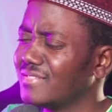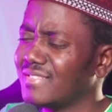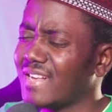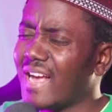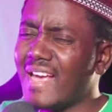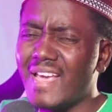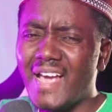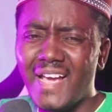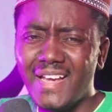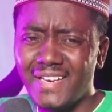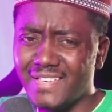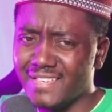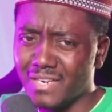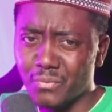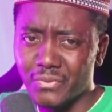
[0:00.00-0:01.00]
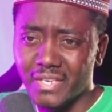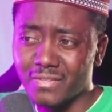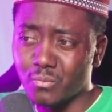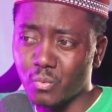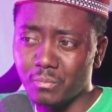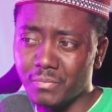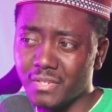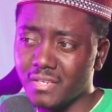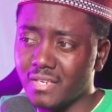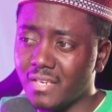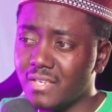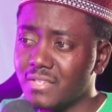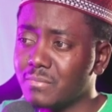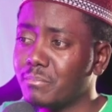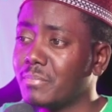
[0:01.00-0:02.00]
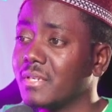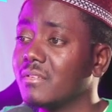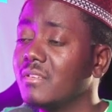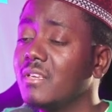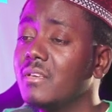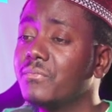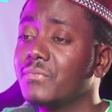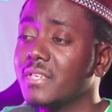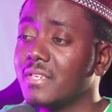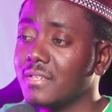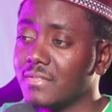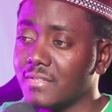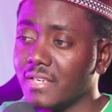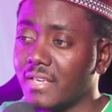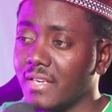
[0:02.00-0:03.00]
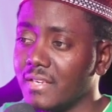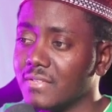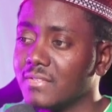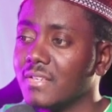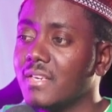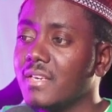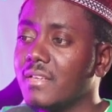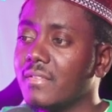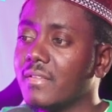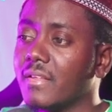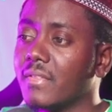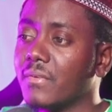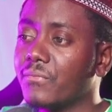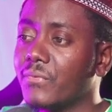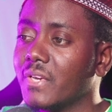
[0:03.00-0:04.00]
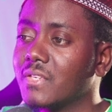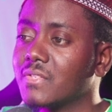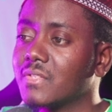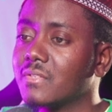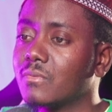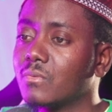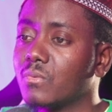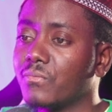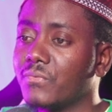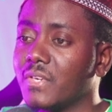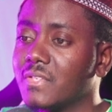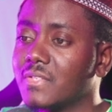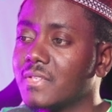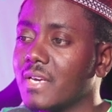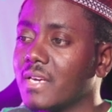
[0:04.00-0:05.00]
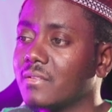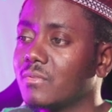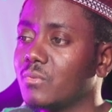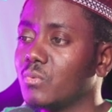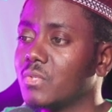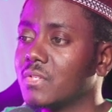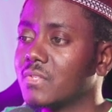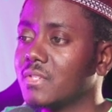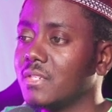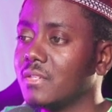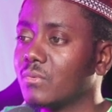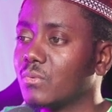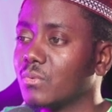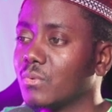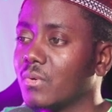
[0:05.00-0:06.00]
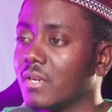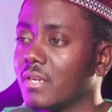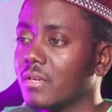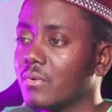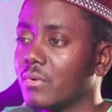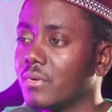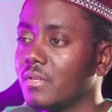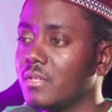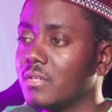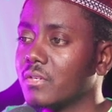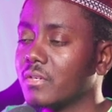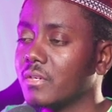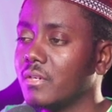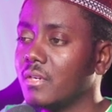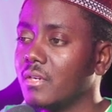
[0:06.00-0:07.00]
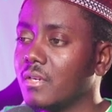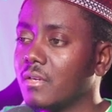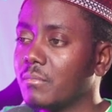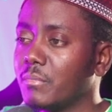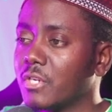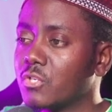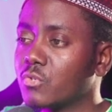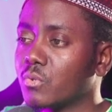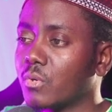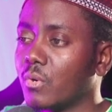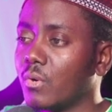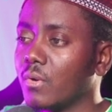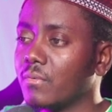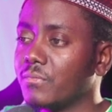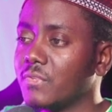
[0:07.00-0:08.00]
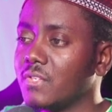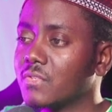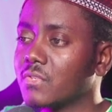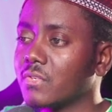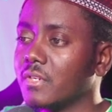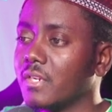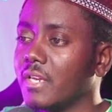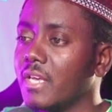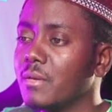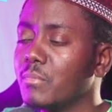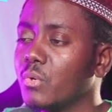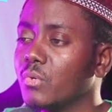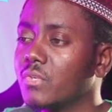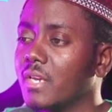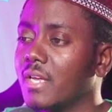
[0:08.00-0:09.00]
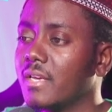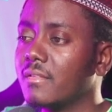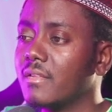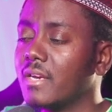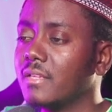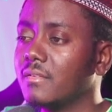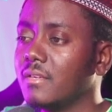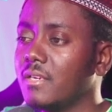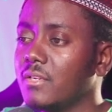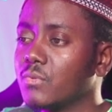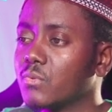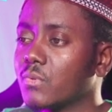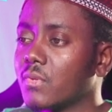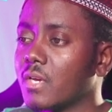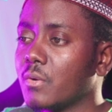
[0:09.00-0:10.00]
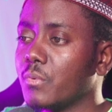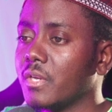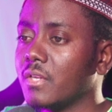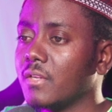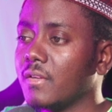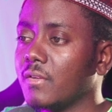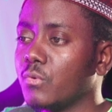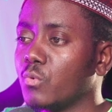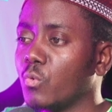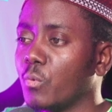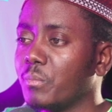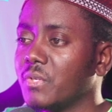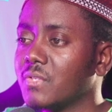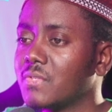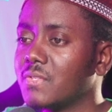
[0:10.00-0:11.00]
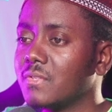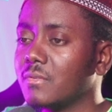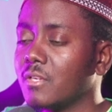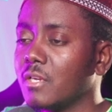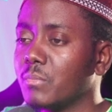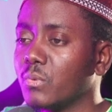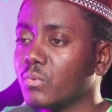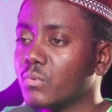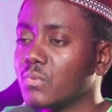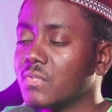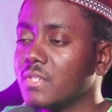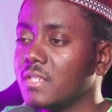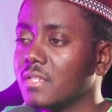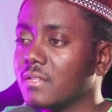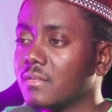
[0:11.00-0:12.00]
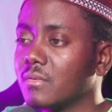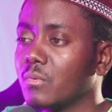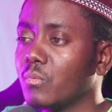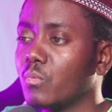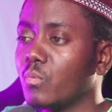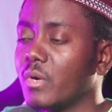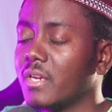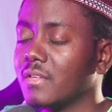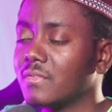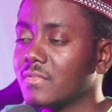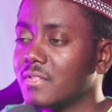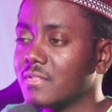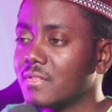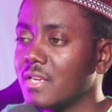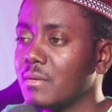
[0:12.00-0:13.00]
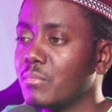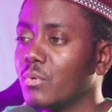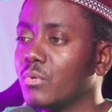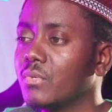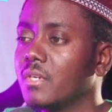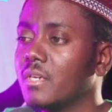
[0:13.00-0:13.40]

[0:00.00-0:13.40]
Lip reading: I highly doubt that will be the case, but if it is the case, then to fix that, you just need to click on here, make sure all of these are enabled like that, so that way you will be able to see it when it's disabled,